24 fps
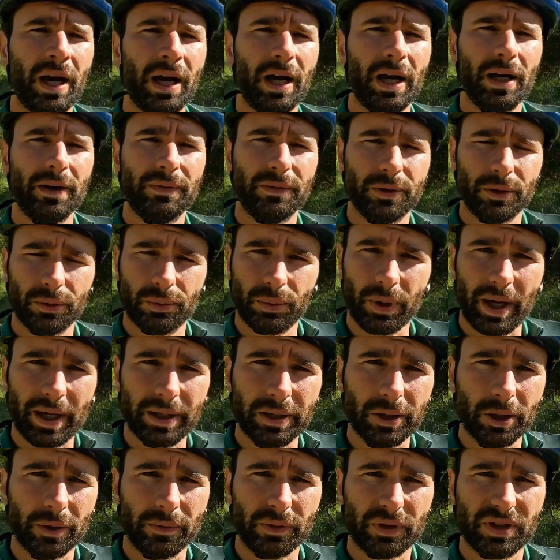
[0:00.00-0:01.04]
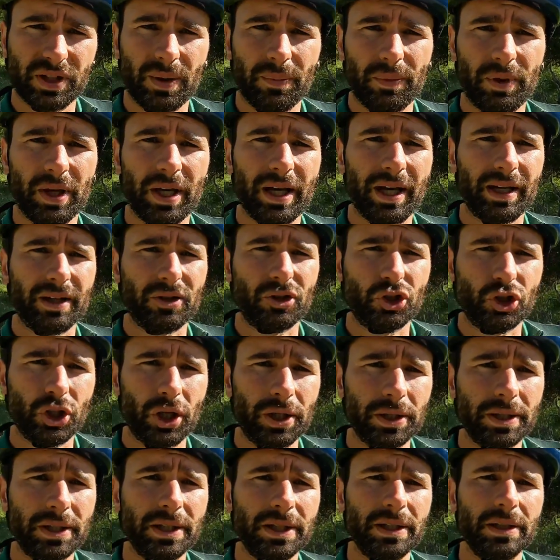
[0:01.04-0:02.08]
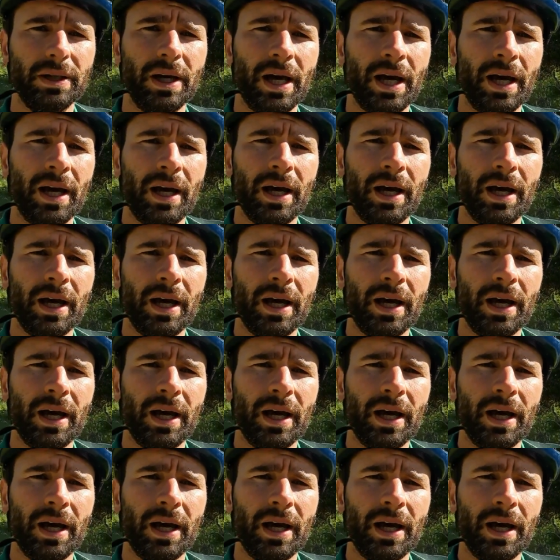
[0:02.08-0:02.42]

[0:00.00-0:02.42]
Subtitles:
If you're riding over something kind of chunky,